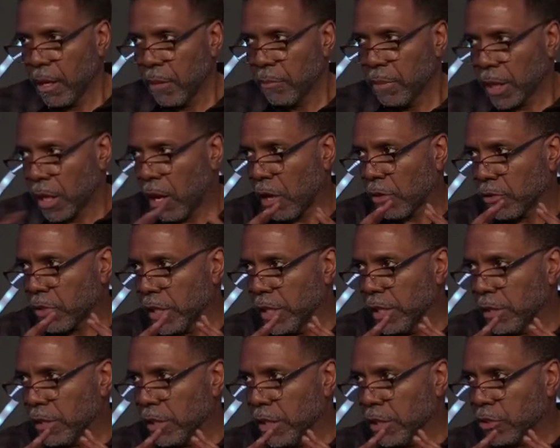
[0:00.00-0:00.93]
because
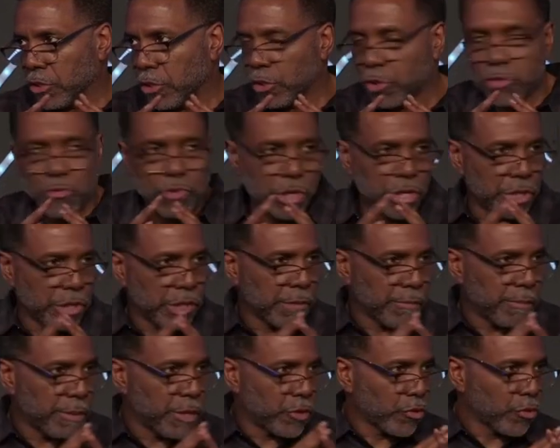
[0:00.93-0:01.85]
it, it's too good
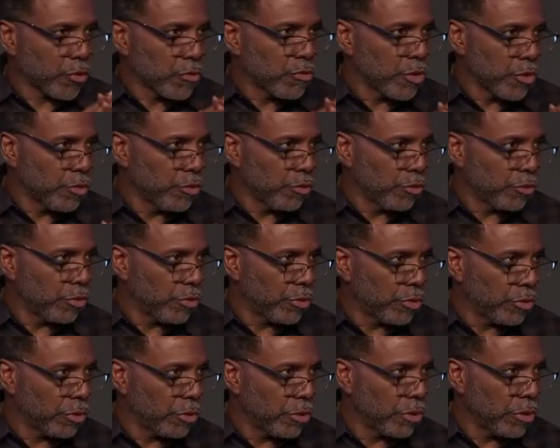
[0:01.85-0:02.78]
to be true
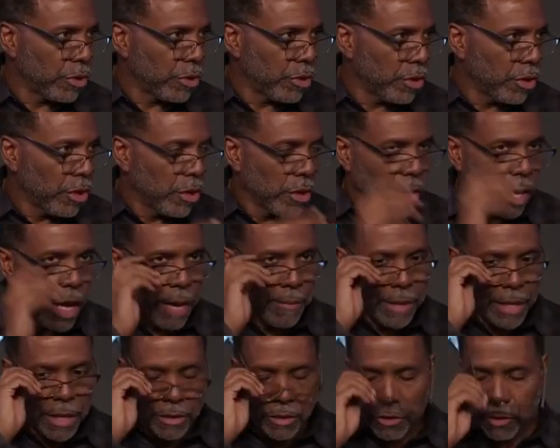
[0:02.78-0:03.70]
news. I
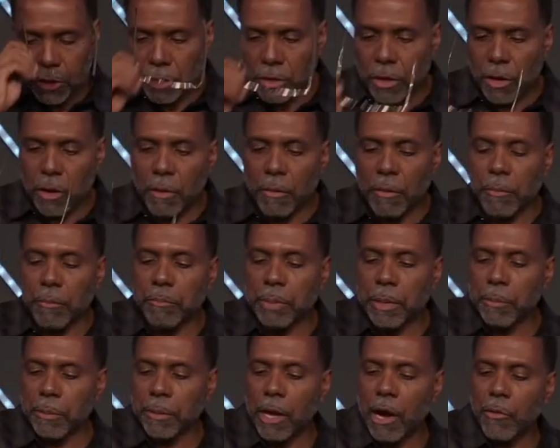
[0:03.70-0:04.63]
mean, you know,
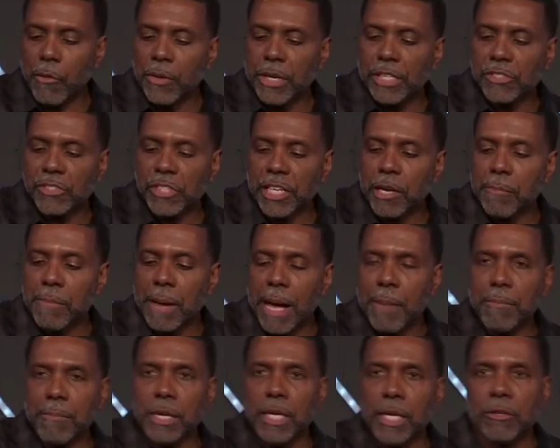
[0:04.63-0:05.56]
people already say
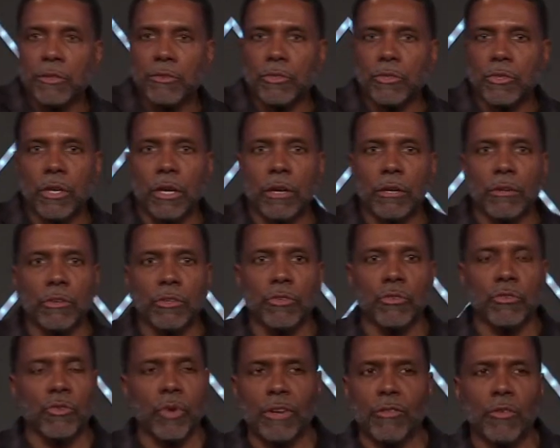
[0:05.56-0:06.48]
about me, uh,
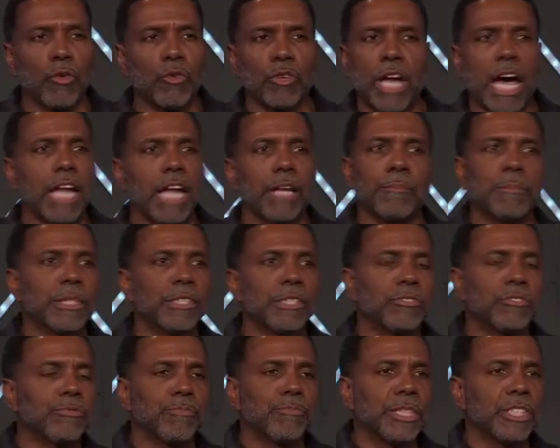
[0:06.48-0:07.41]
Dollar be,
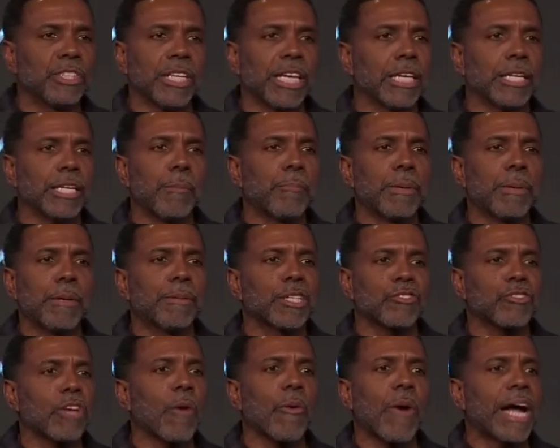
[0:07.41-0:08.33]
be telling them people
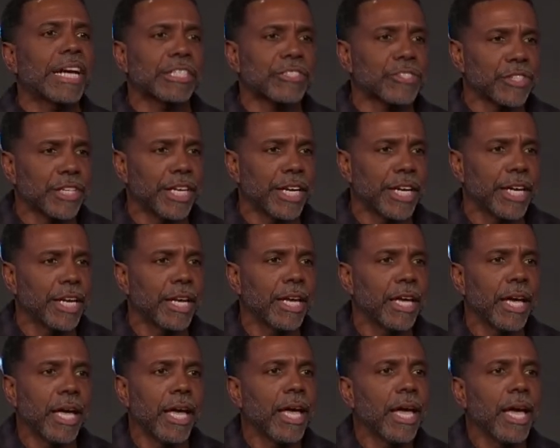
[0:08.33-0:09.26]
it's all right to sin.
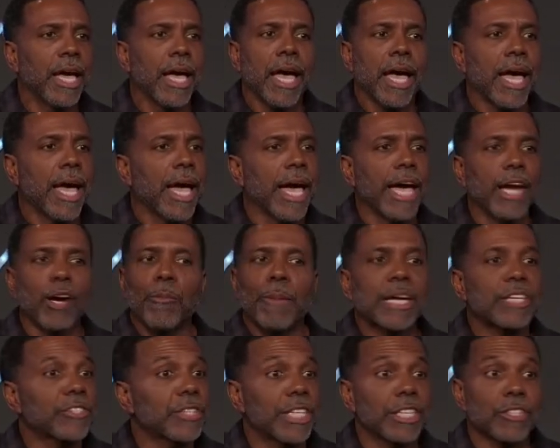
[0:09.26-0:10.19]
Ain't
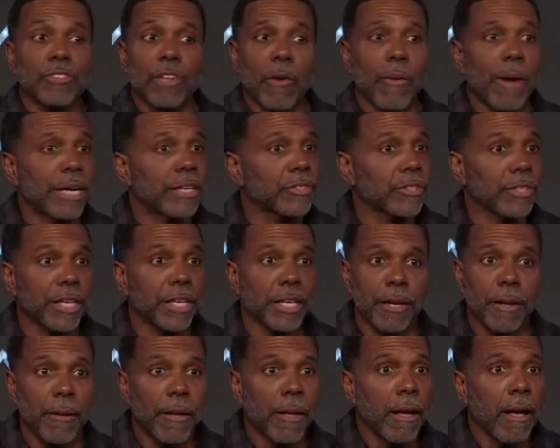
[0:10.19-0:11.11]
nobody said it's all right to
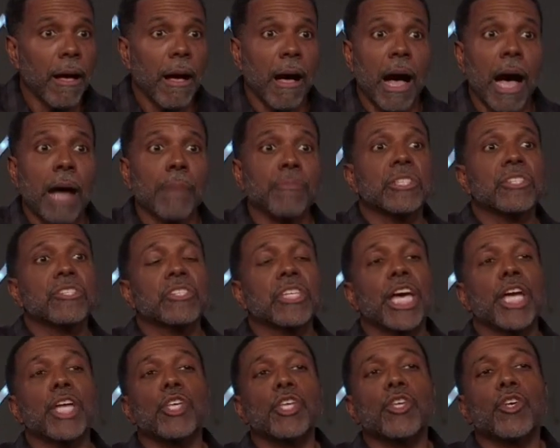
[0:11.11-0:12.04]
sin. I'm just
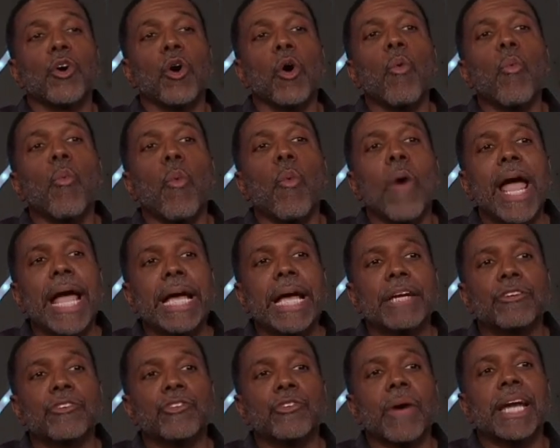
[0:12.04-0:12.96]
saying your
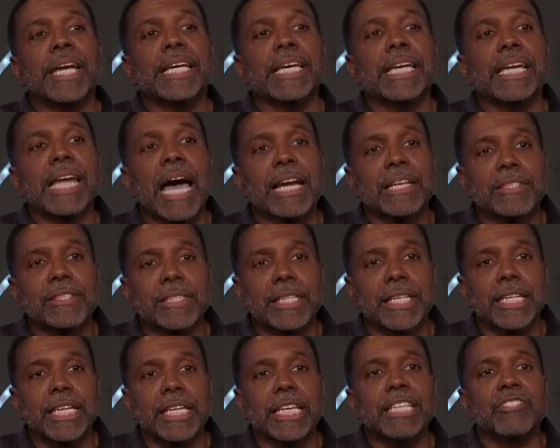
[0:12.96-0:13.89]
way to try to get out of
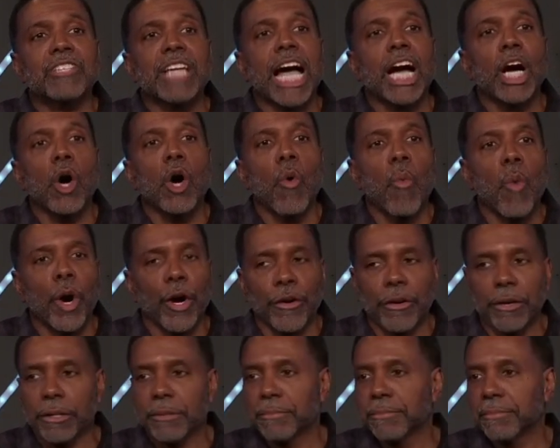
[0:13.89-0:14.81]
sin is not going to
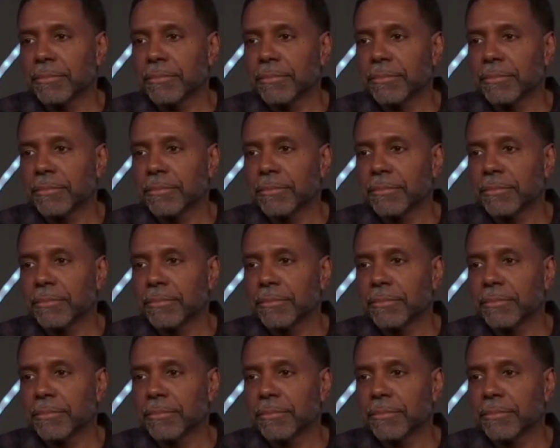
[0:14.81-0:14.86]
work.